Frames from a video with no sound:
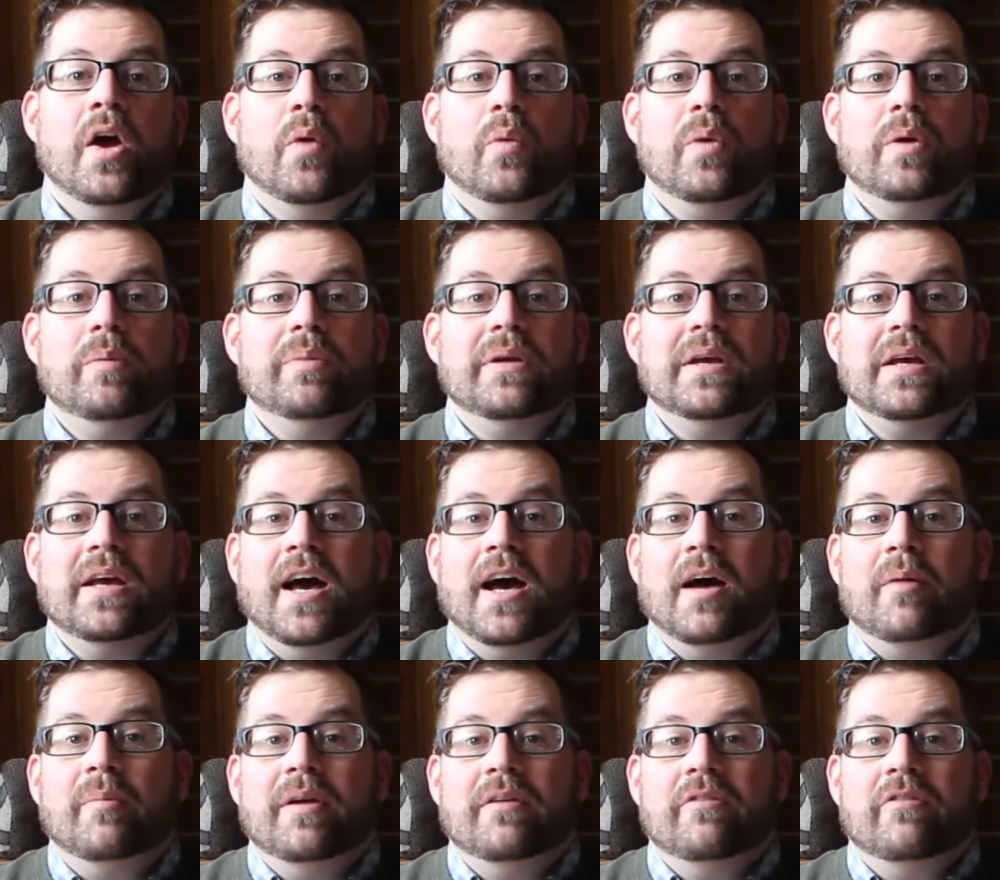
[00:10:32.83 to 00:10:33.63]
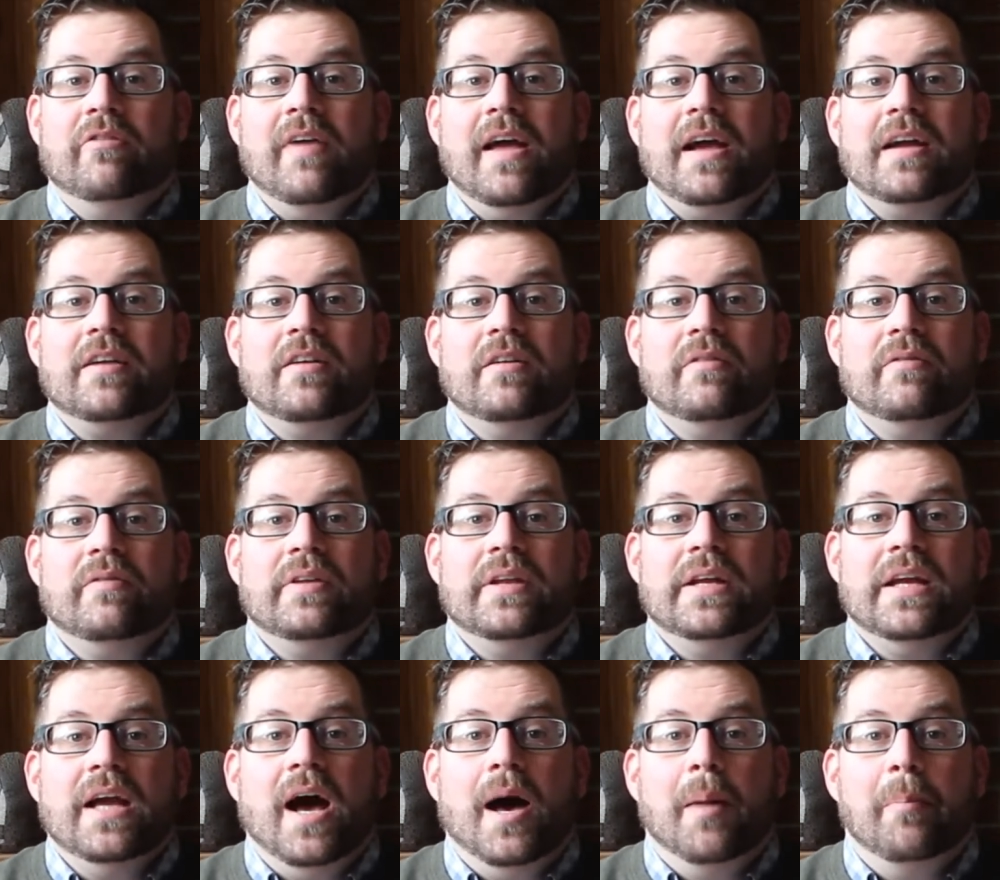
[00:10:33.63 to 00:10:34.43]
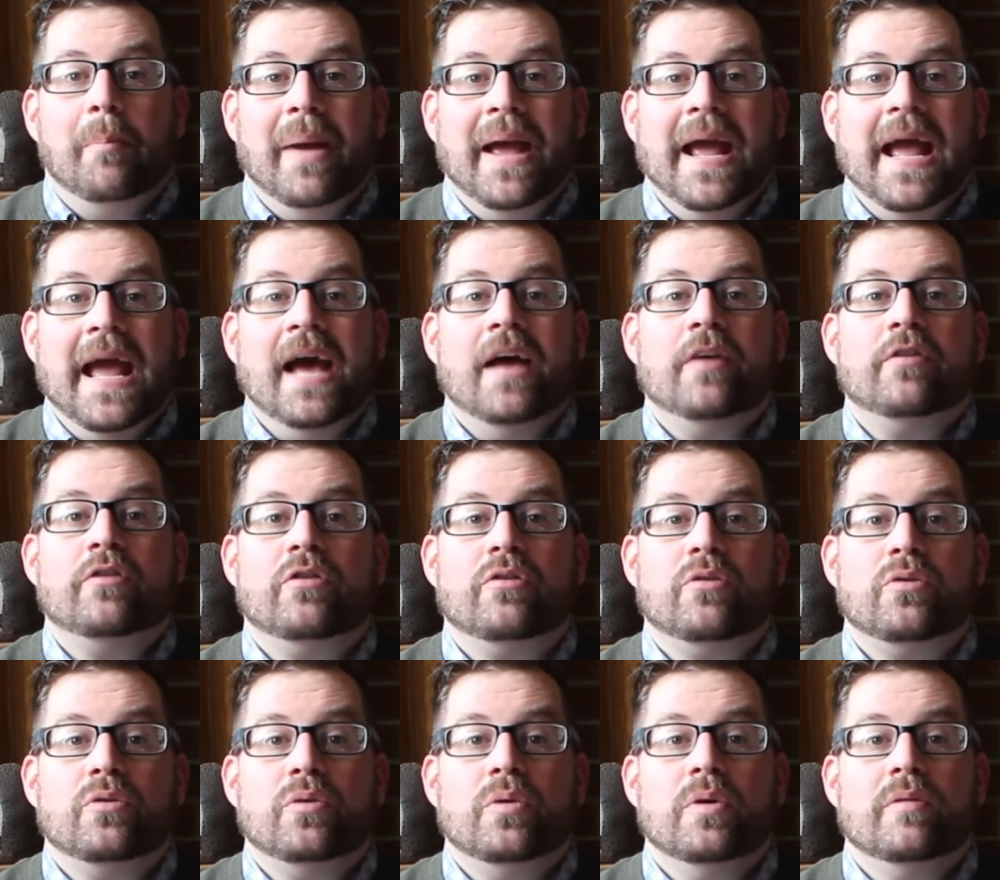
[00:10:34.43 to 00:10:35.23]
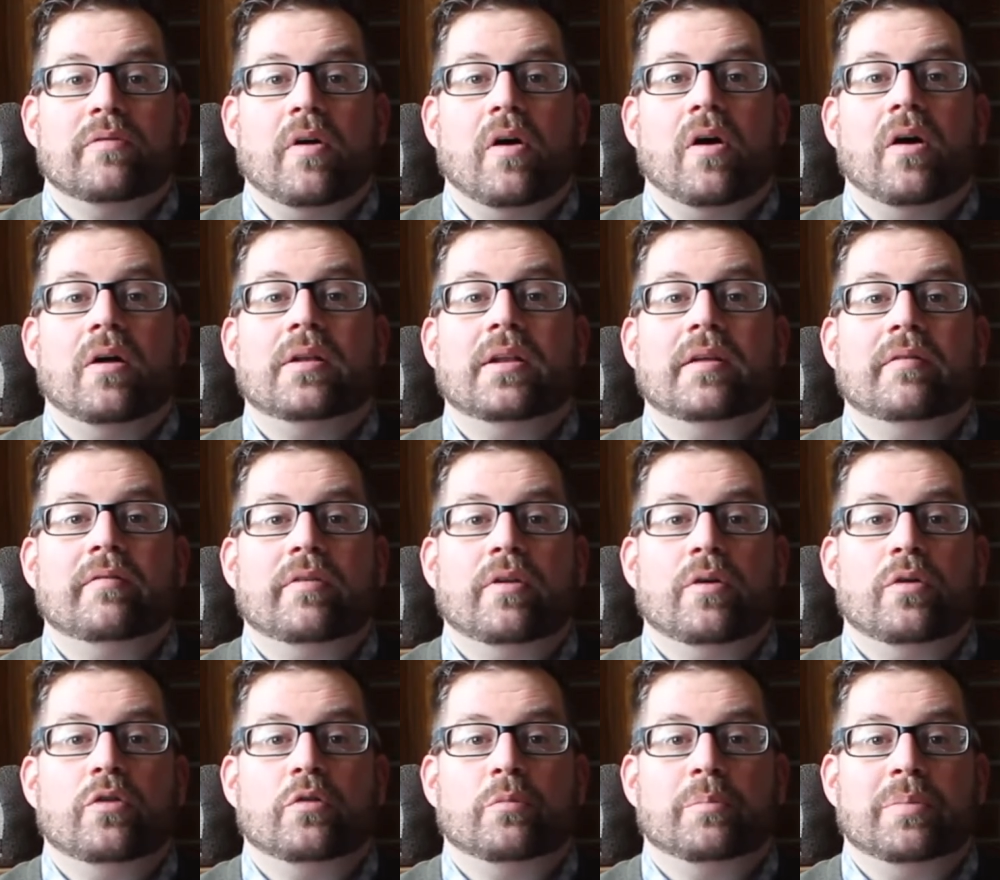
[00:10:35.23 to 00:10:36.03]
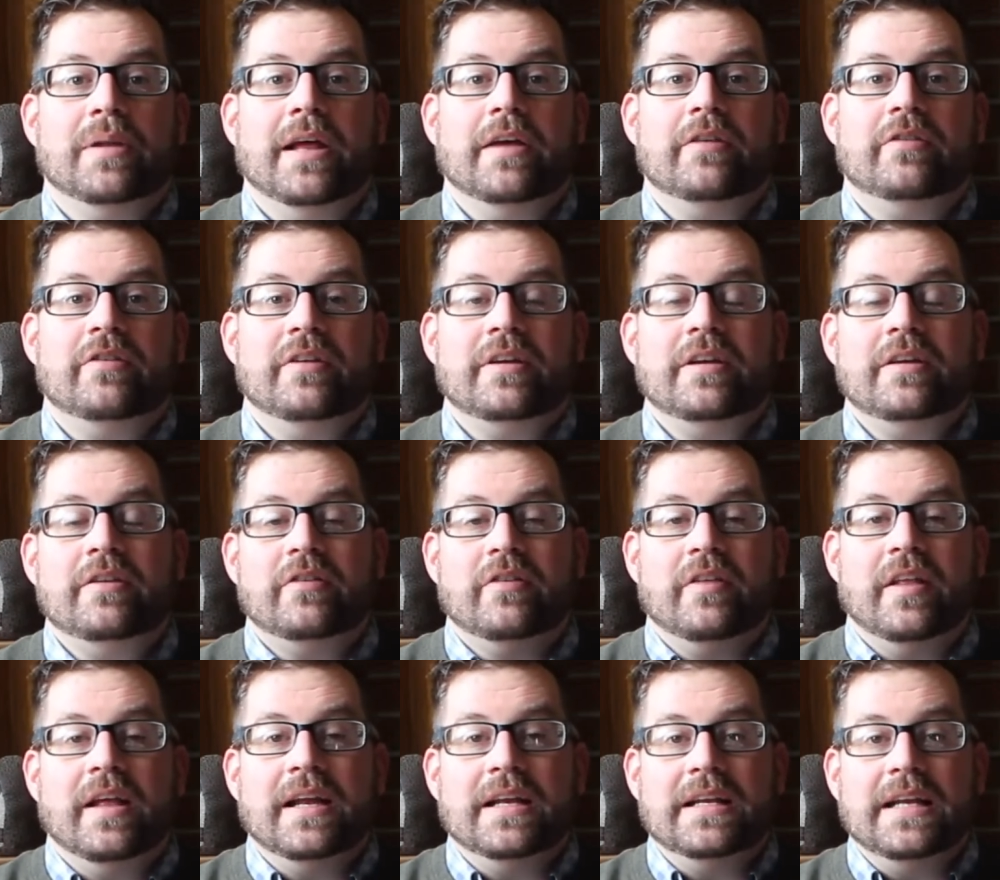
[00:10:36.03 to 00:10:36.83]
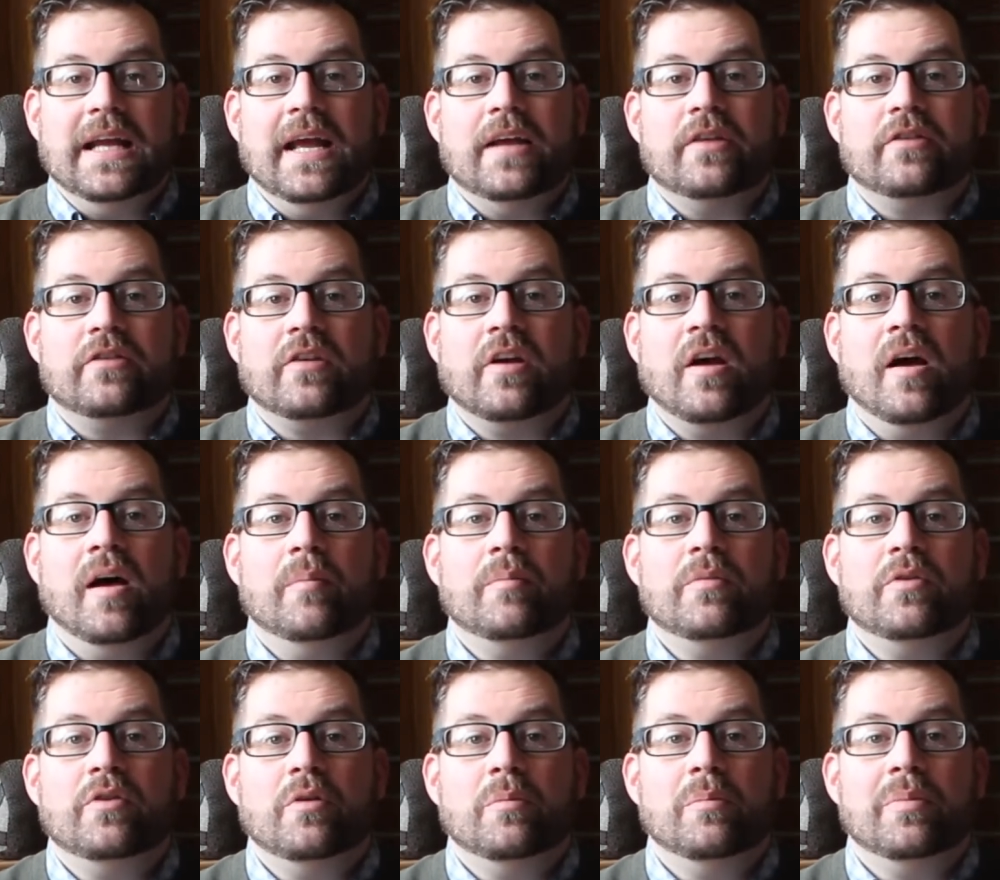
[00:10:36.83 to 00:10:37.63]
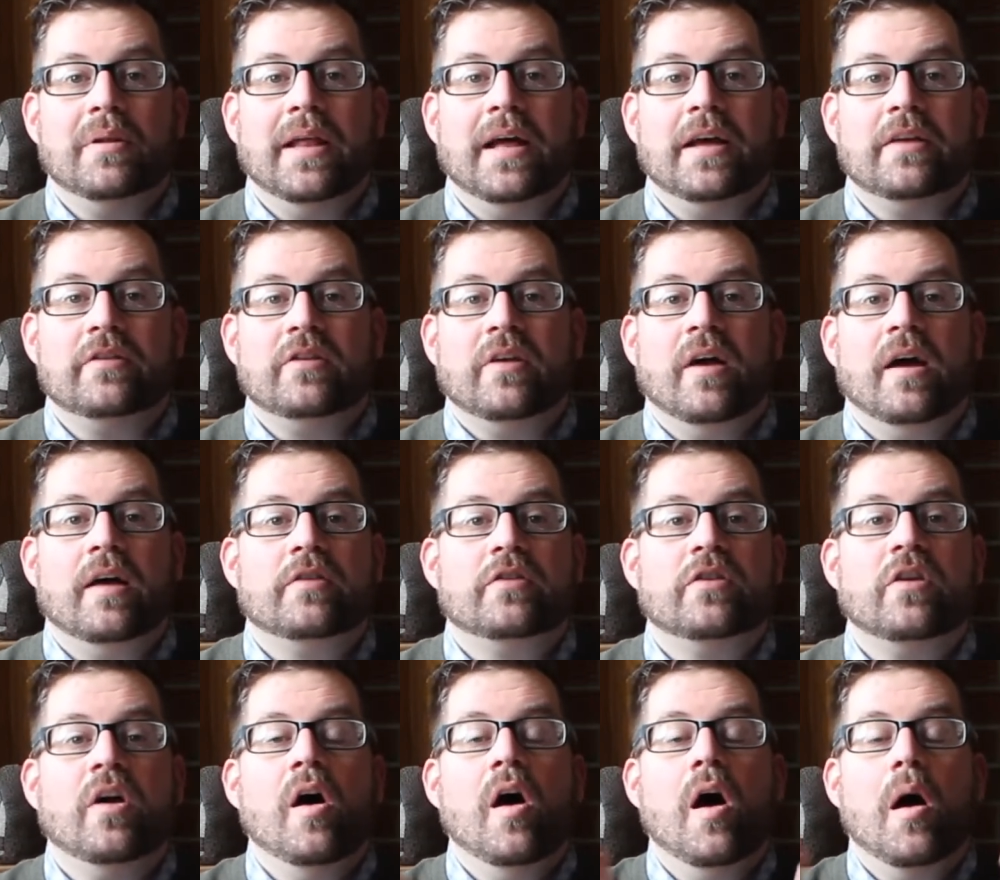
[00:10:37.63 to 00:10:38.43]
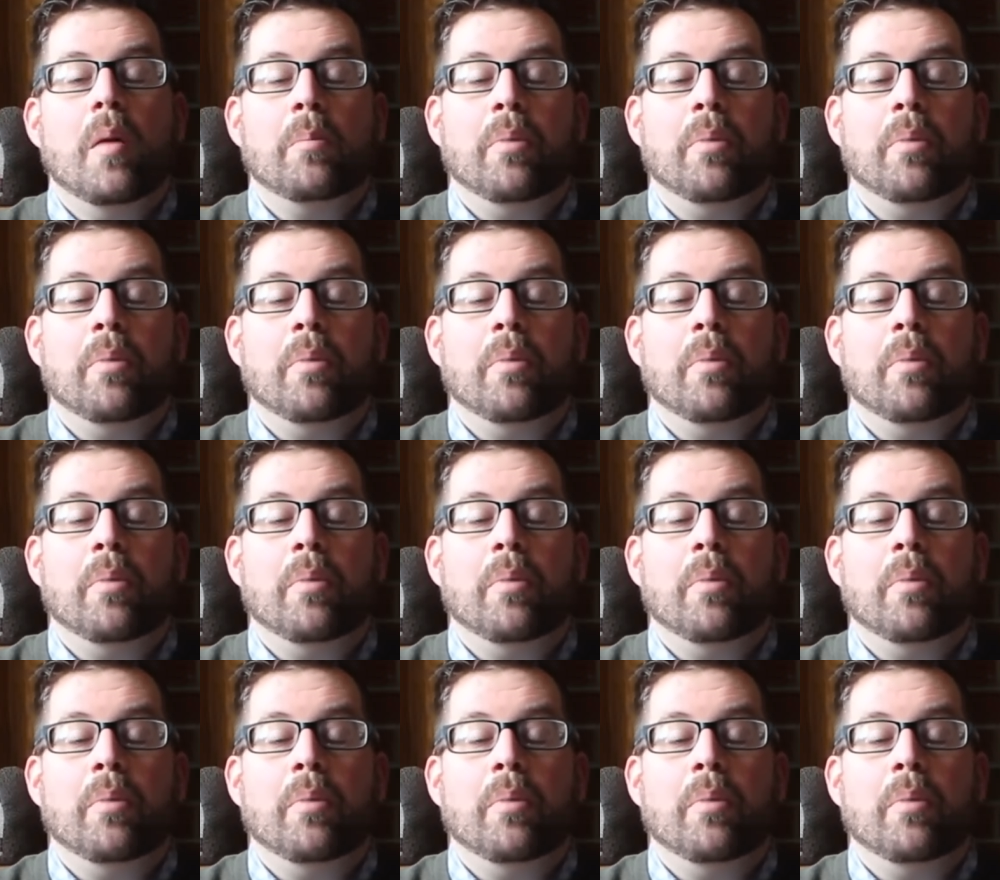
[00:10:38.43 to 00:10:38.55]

We become effectively a pass-through of all of those blessings that, yes, come to bless us,